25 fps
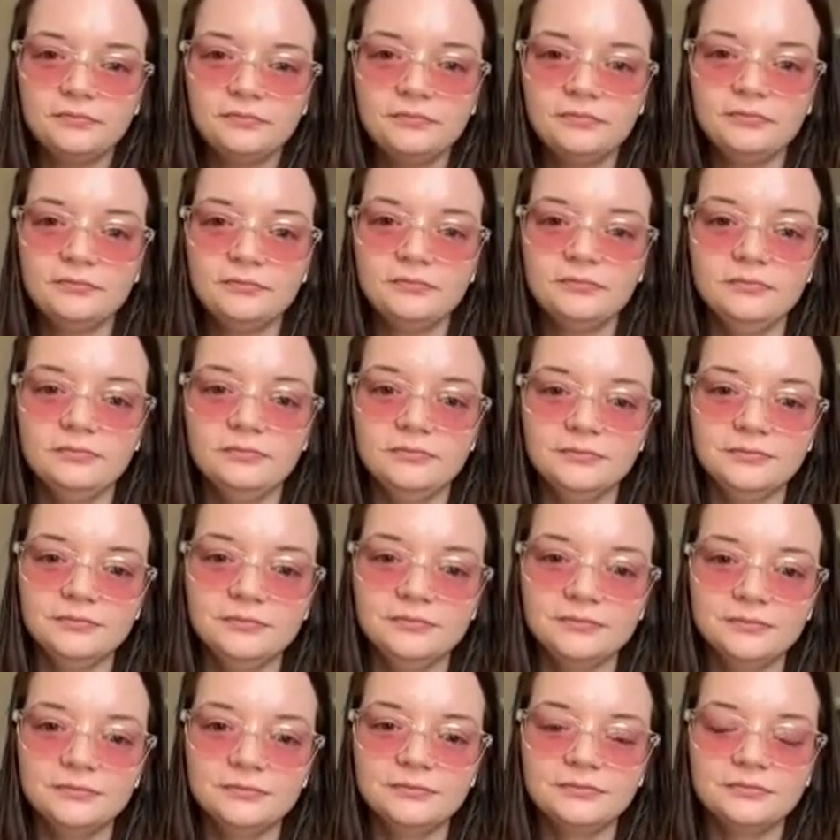
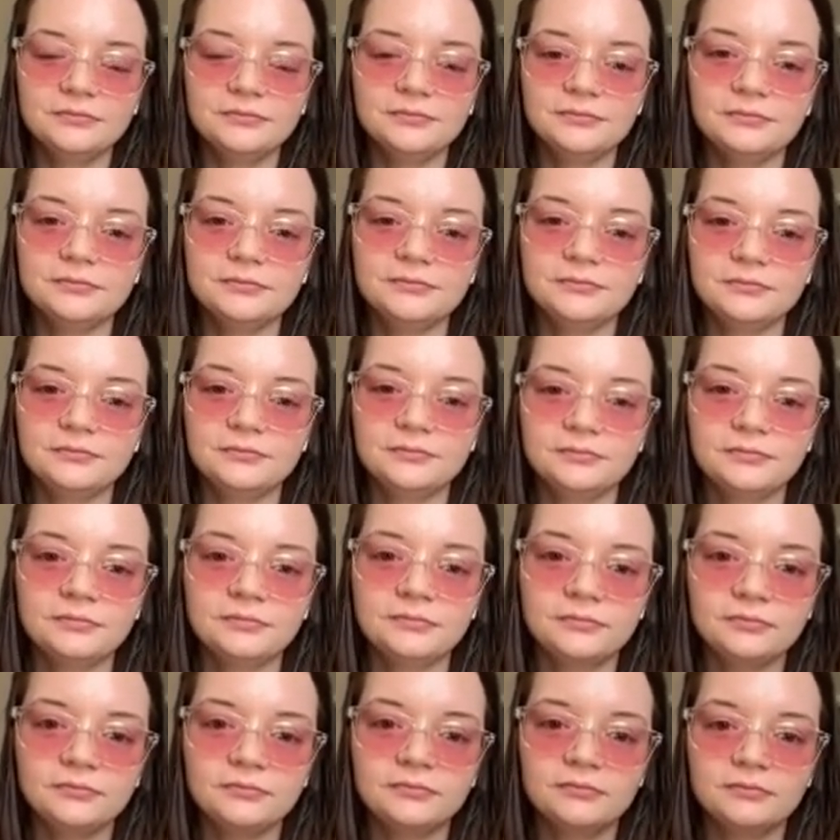
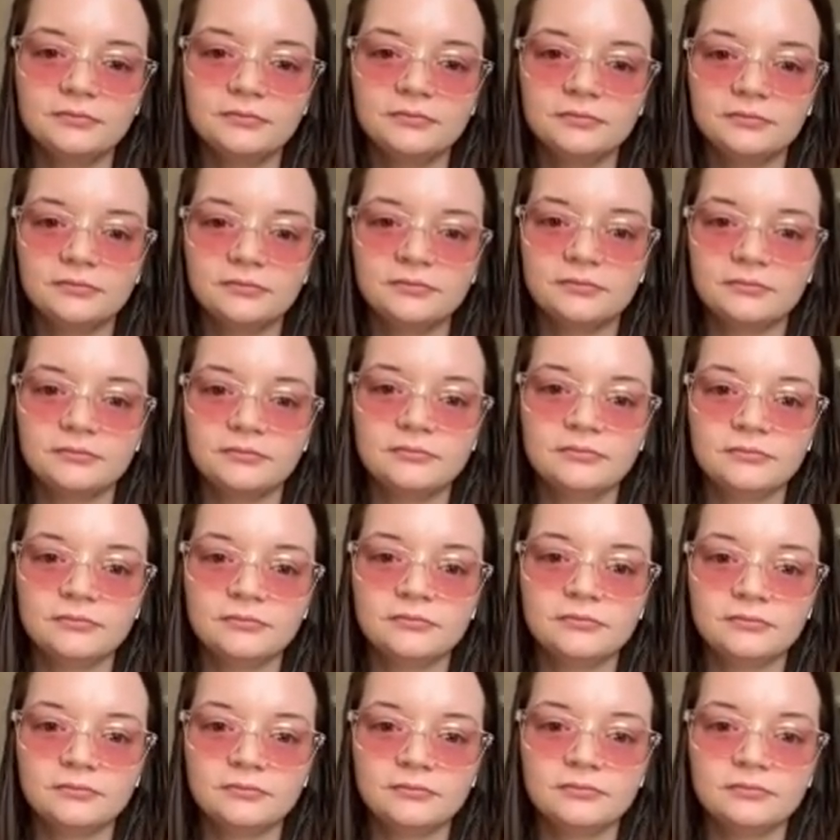
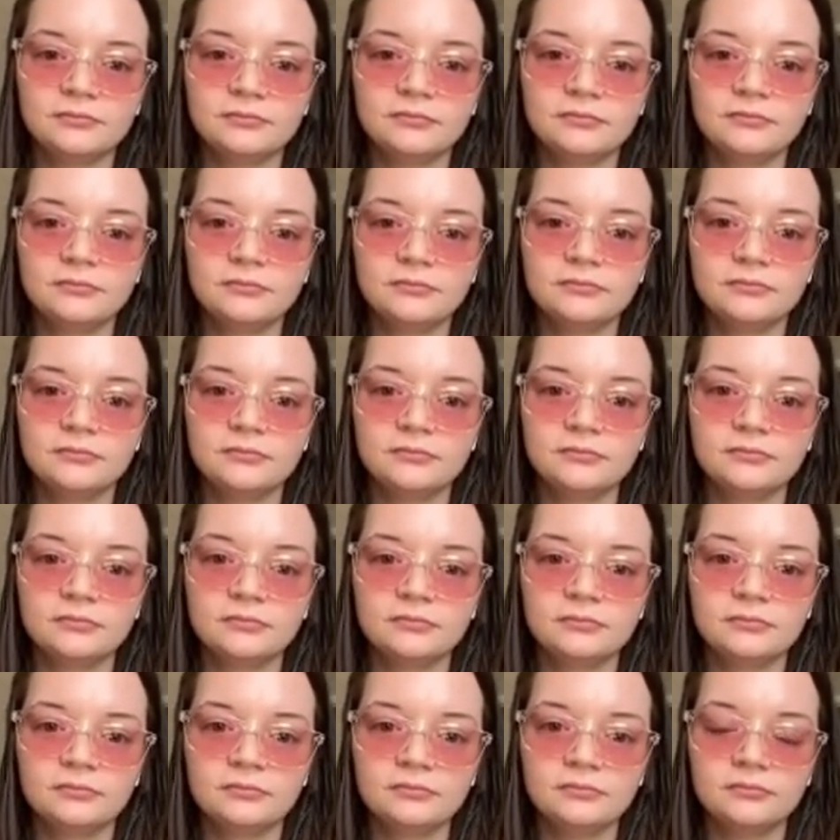
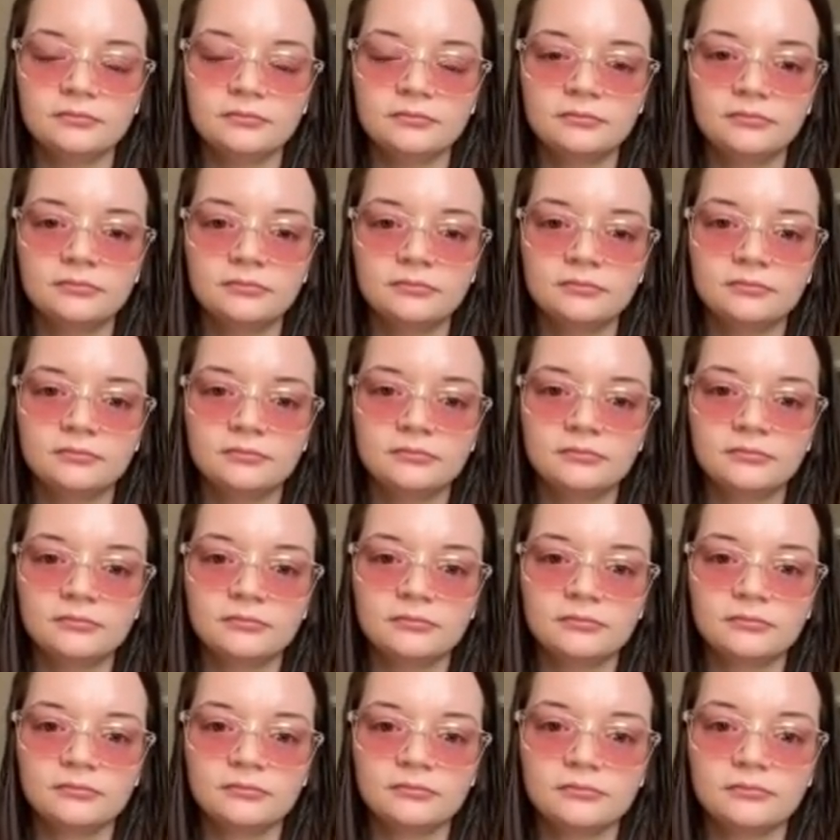
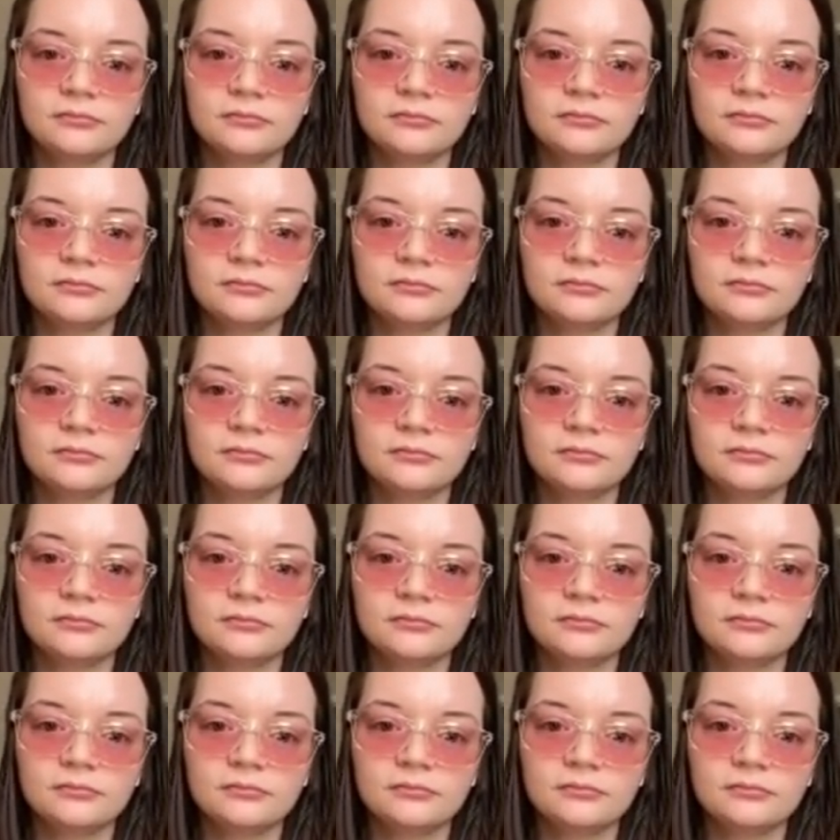(not speaking)